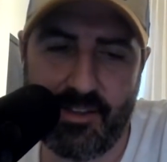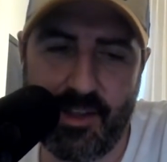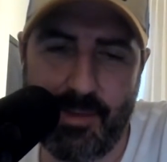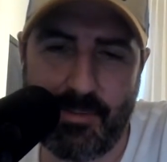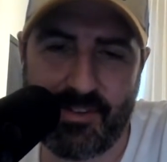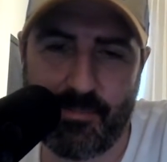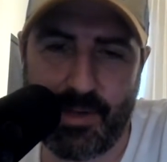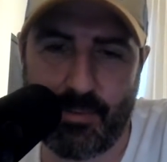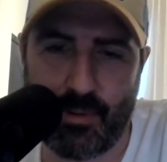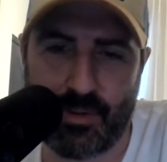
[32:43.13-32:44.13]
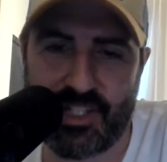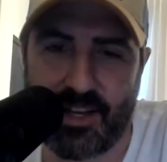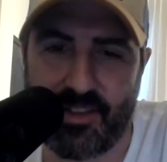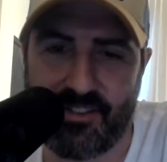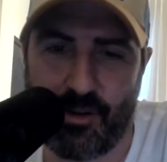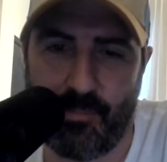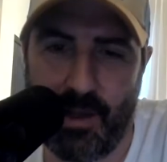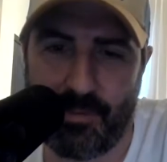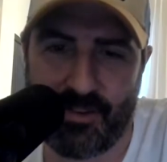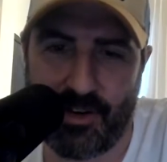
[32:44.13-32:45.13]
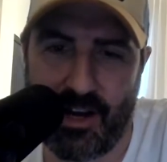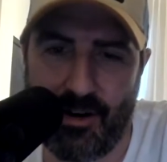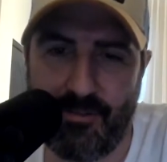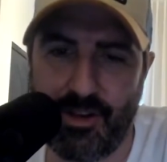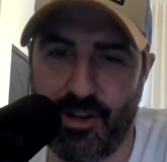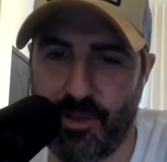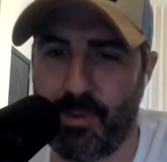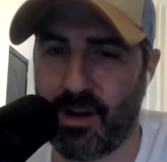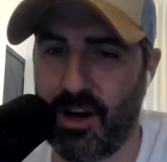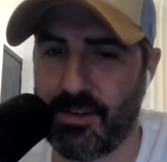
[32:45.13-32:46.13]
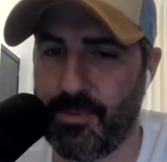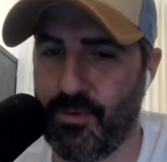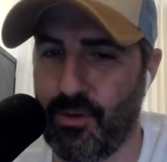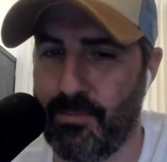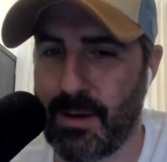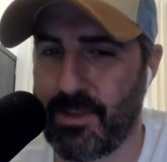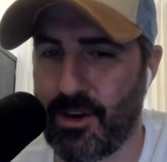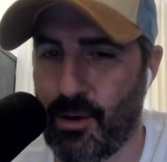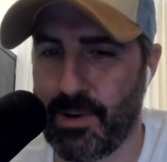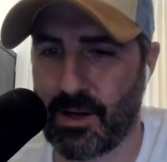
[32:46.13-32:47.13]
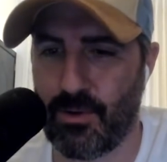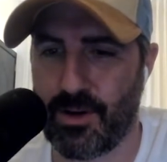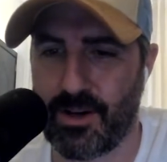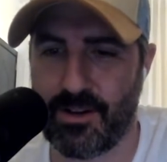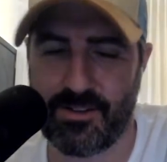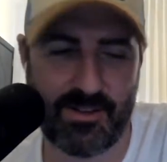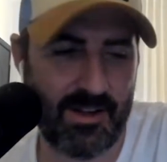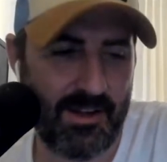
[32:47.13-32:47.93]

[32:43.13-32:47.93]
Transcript: there may be some people who will check this uh, episode out haven't heard the podcast before maybe they're not bitcoiners